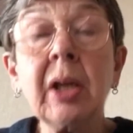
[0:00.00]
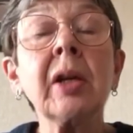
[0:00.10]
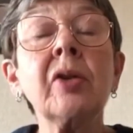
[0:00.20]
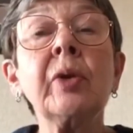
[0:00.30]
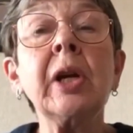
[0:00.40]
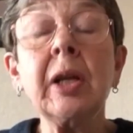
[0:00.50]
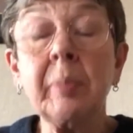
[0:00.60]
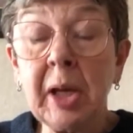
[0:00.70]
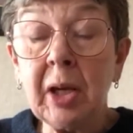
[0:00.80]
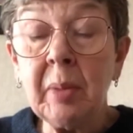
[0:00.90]
can really
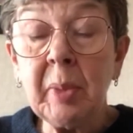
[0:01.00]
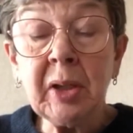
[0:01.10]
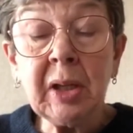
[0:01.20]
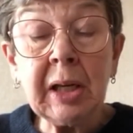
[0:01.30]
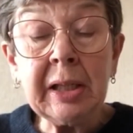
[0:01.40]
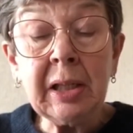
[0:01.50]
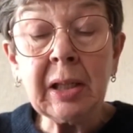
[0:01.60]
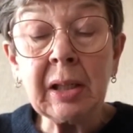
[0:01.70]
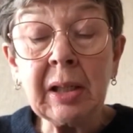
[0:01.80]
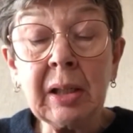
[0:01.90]
make him
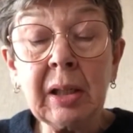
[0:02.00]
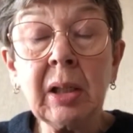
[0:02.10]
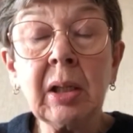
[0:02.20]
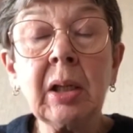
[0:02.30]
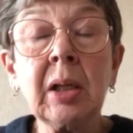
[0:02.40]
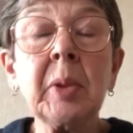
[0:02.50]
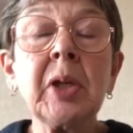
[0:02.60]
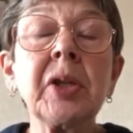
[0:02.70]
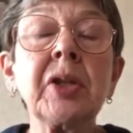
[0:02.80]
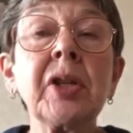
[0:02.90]
unclean,
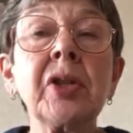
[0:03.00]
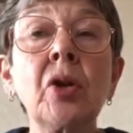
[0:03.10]
because it does